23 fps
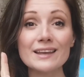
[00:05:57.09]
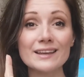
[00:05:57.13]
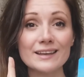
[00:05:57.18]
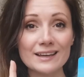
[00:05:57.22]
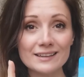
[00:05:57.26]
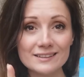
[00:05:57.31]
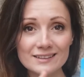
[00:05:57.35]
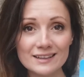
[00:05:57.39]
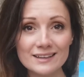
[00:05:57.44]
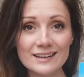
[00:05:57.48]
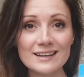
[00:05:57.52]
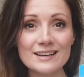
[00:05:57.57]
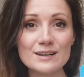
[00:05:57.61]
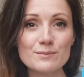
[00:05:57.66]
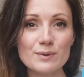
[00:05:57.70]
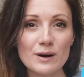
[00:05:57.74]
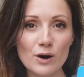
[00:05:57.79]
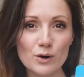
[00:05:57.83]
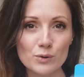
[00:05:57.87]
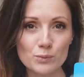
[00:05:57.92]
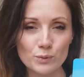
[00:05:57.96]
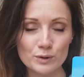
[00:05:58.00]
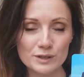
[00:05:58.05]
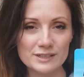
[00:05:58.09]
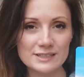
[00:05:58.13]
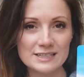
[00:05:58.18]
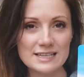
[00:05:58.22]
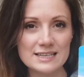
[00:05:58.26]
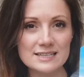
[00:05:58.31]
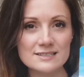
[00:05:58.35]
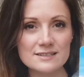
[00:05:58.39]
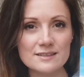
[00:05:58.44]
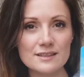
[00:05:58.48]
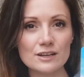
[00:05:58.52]
get clear about what it
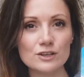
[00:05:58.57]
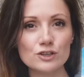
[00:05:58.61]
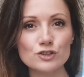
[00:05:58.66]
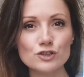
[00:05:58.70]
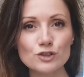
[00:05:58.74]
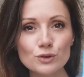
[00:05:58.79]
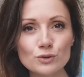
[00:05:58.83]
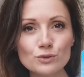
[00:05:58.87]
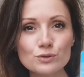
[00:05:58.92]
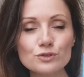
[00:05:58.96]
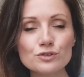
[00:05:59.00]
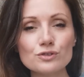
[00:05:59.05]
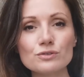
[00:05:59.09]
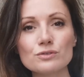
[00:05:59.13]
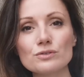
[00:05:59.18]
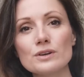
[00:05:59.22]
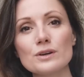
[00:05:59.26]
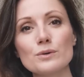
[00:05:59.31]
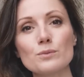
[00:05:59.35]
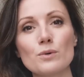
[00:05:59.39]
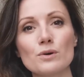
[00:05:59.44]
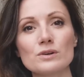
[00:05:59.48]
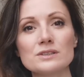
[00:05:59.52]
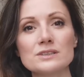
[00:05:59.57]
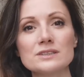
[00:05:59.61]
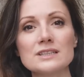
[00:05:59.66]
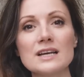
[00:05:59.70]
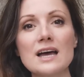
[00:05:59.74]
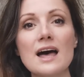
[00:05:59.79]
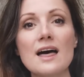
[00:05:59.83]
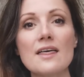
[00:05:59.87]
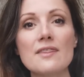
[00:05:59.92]
is that you truly want